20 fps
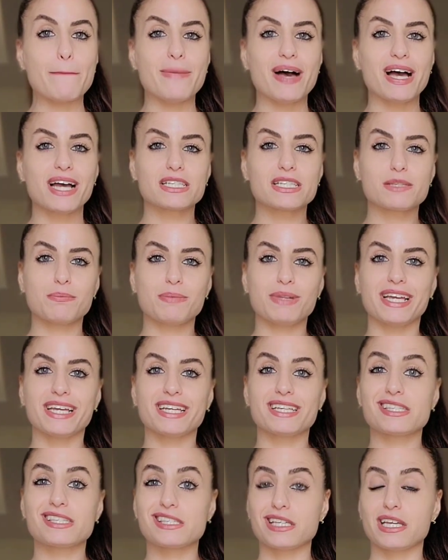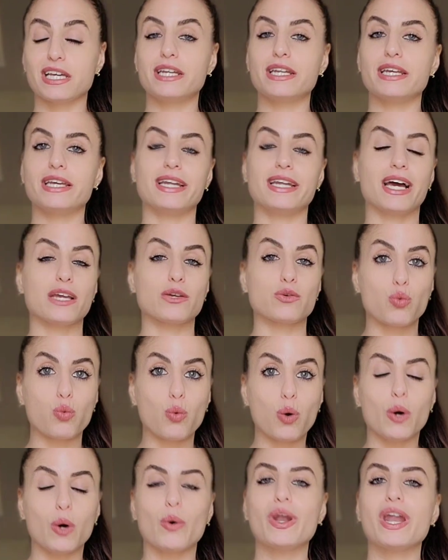Max Planck said, and I
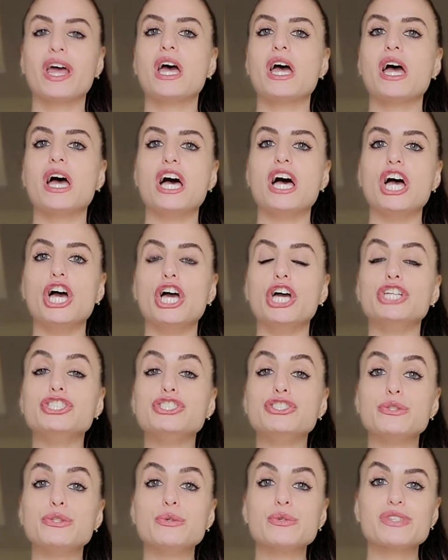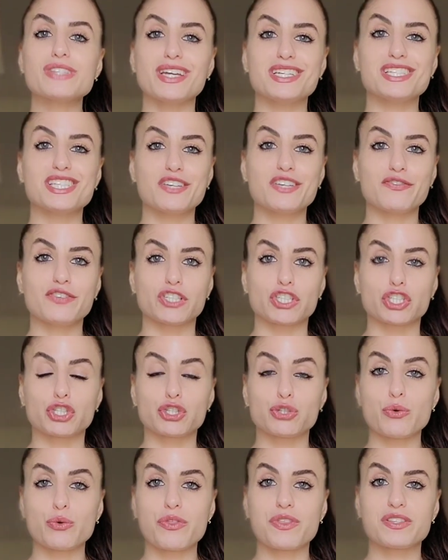quote, a new scientific
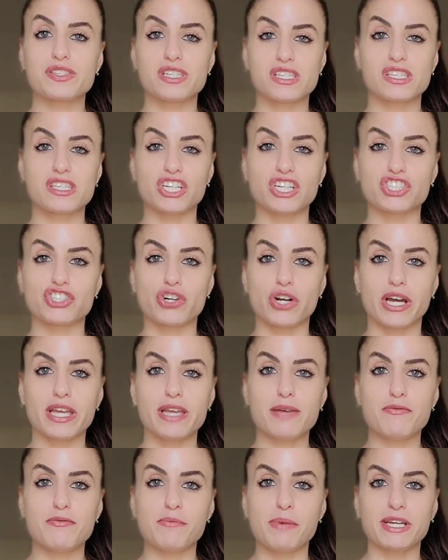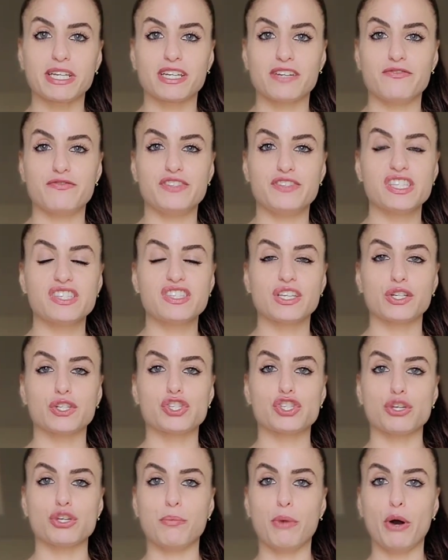truth does not triumph by convincing
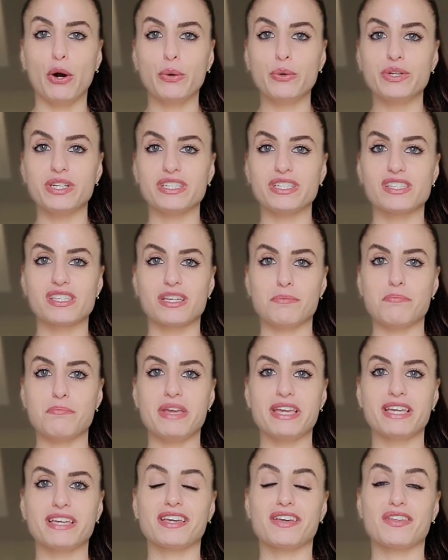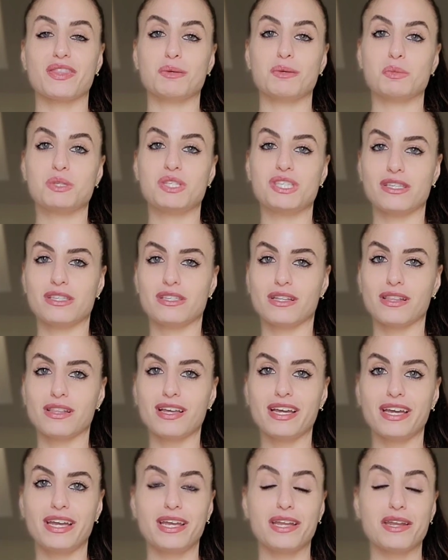its opponents and making them see the
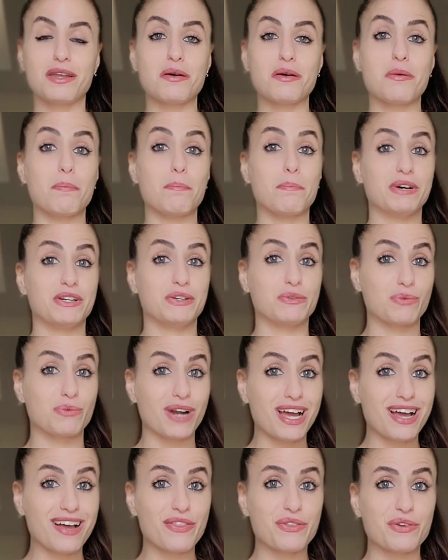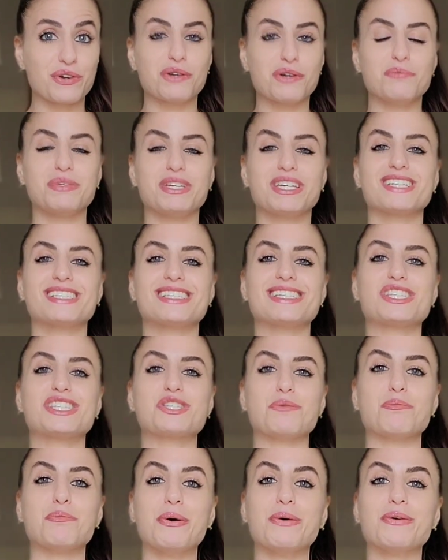light, but rather because
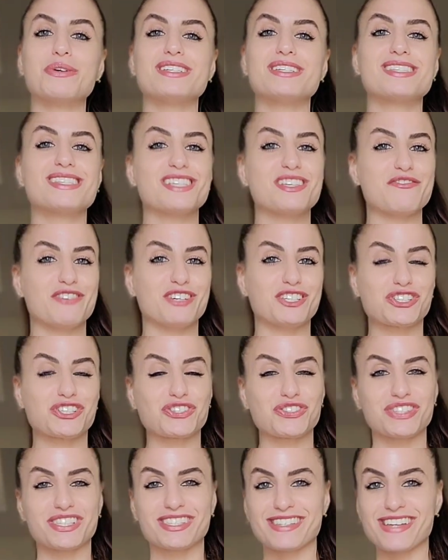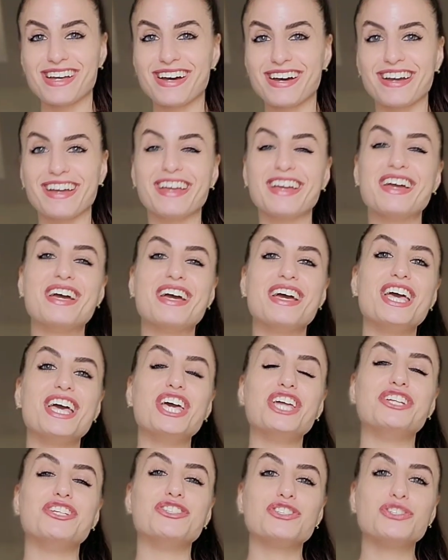its opponents eventually die,
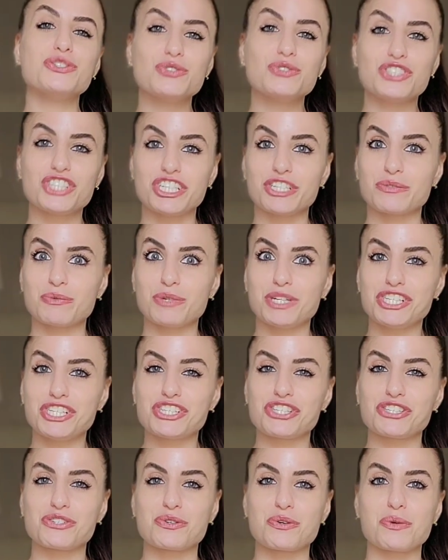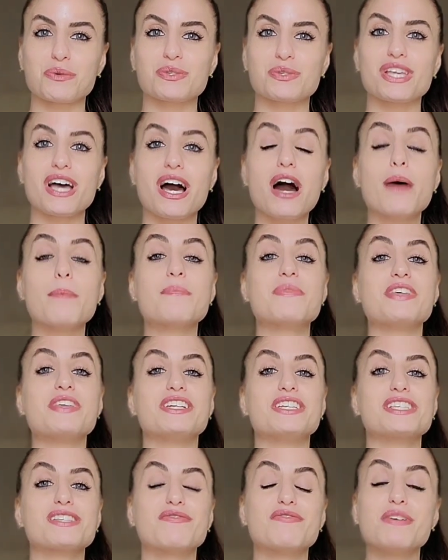and a new generation grows up
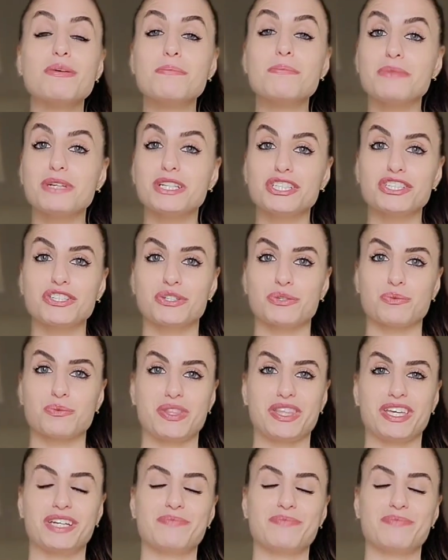that is familiar with